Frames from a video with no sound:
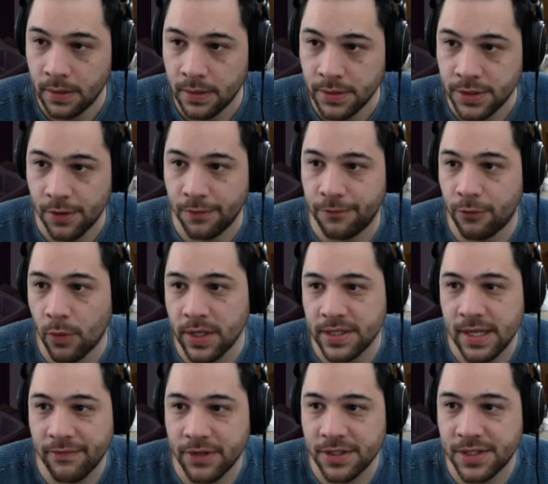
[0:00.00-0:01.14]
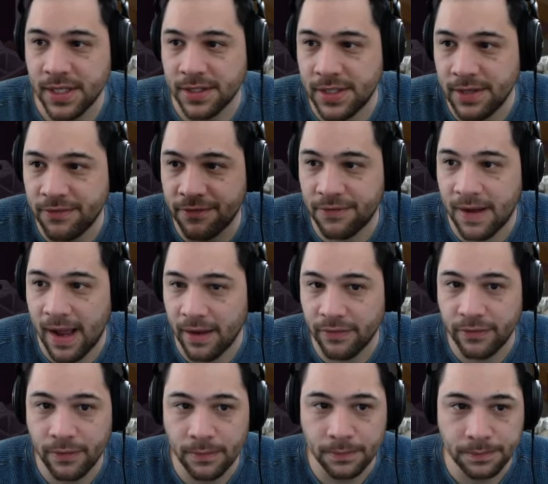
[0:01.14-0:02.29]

So 47 to 65